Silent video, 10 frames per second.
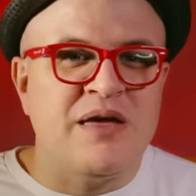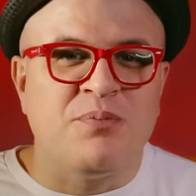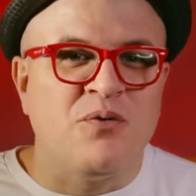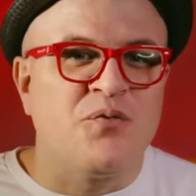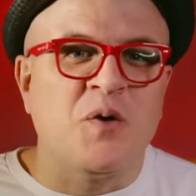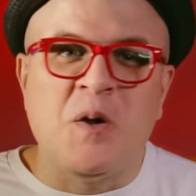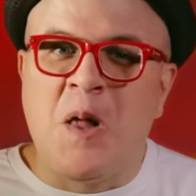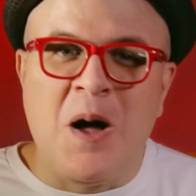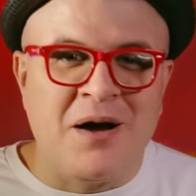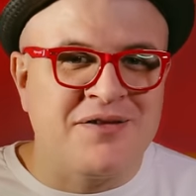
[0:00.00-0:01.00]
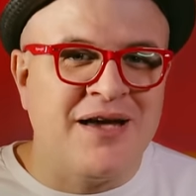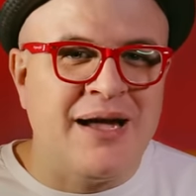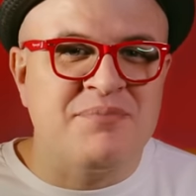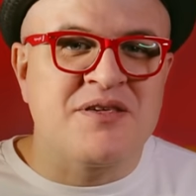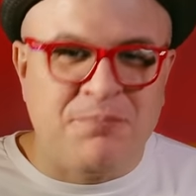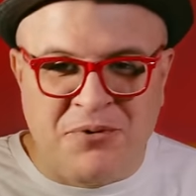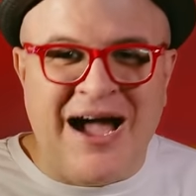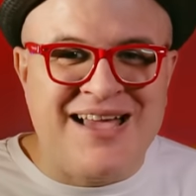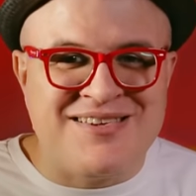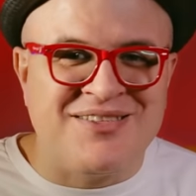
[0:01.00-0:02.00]
people for a long time,
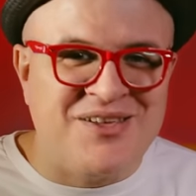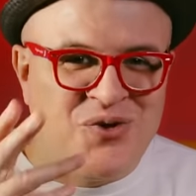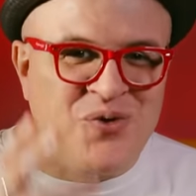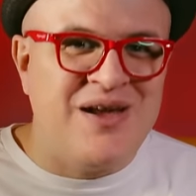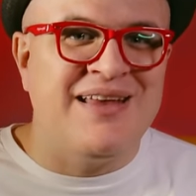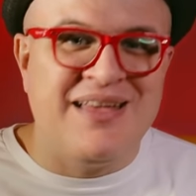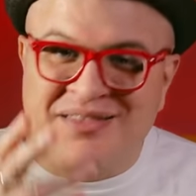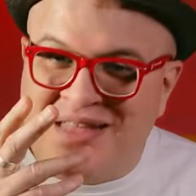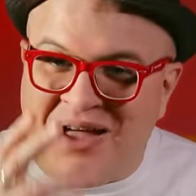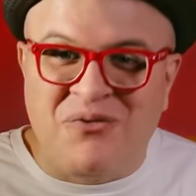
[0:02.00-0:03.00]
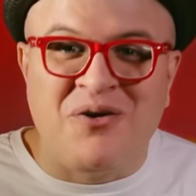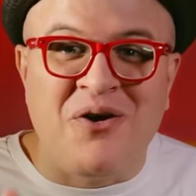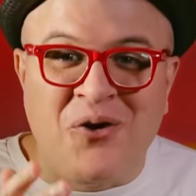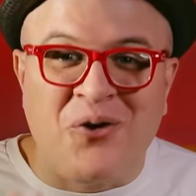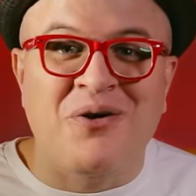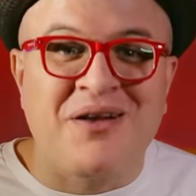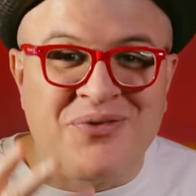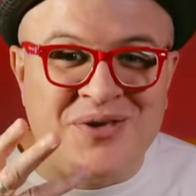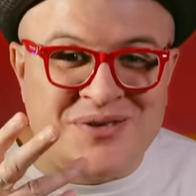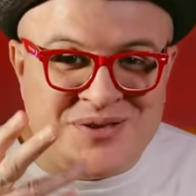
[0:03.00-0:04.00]
surprisingly, Green had never heard
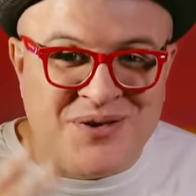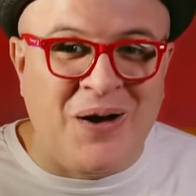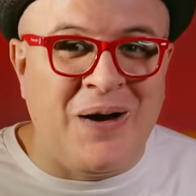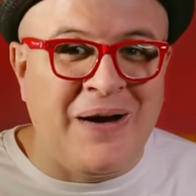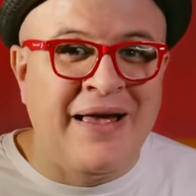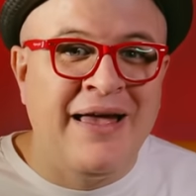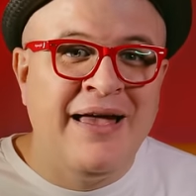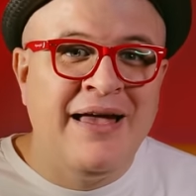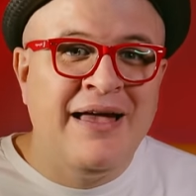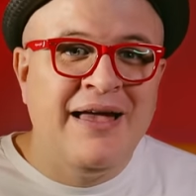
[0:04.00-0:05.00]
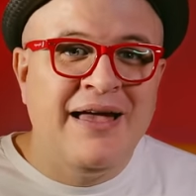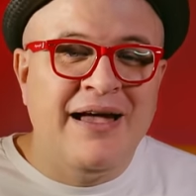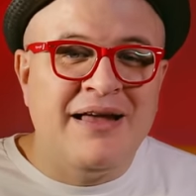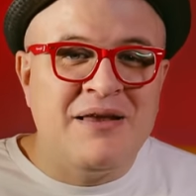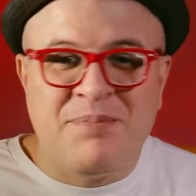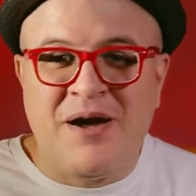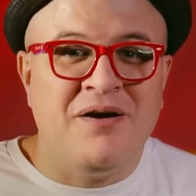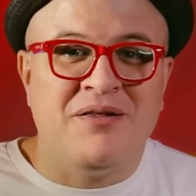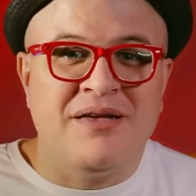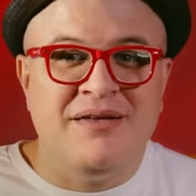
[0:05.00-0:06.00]
this song, and he
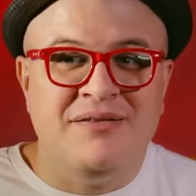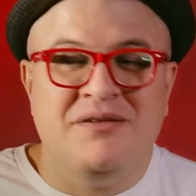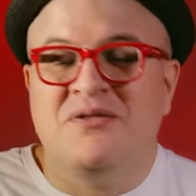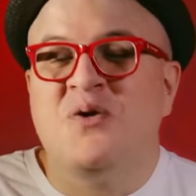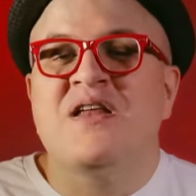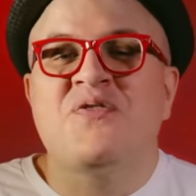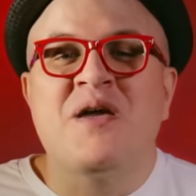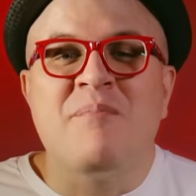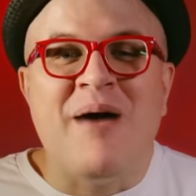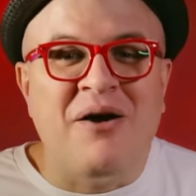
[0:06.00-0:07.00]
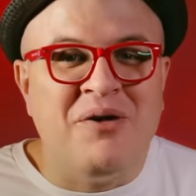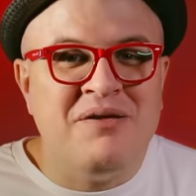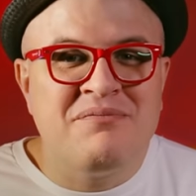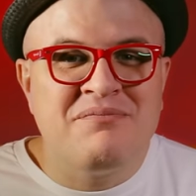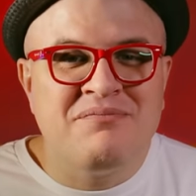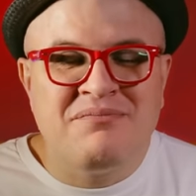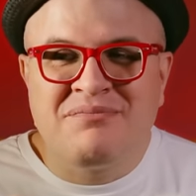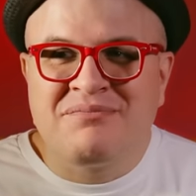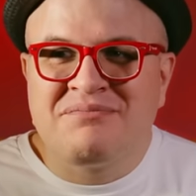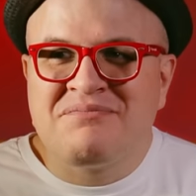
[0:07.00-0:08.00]
apparently didn't know anything about it.
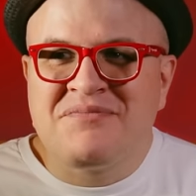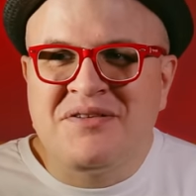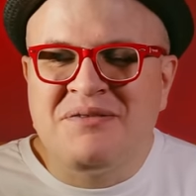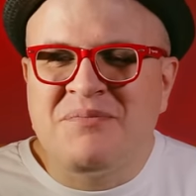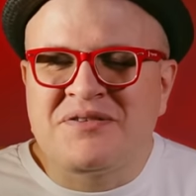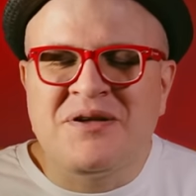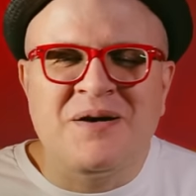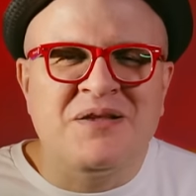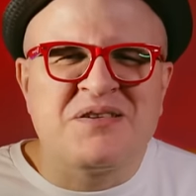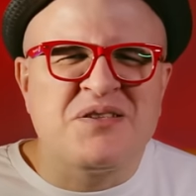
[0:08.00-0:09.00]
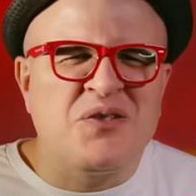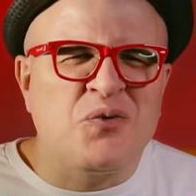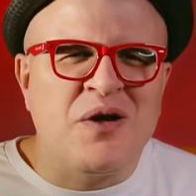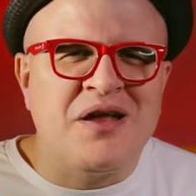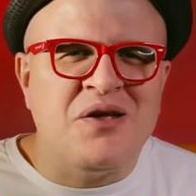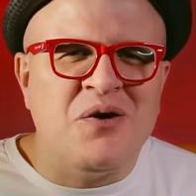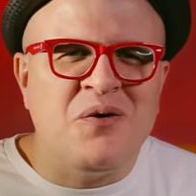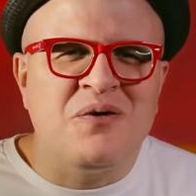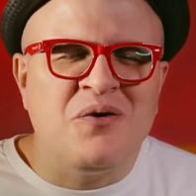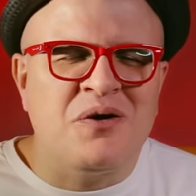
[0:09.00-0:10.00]
He must not have listened to the
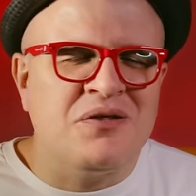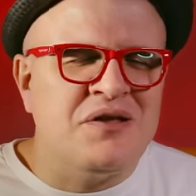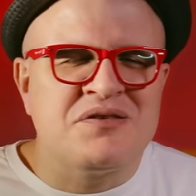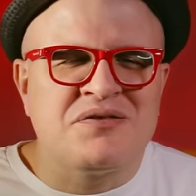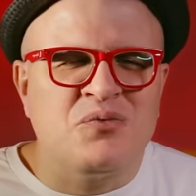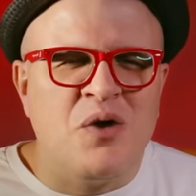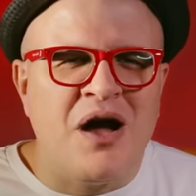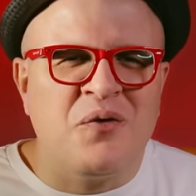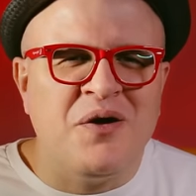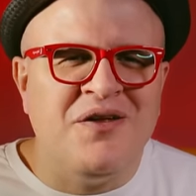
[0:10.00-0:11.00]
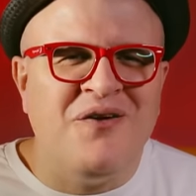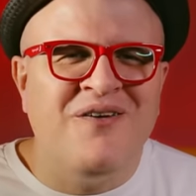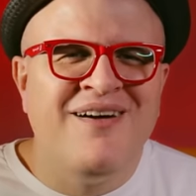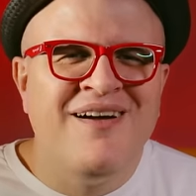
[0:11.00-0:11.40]
radio, or at least rock radio.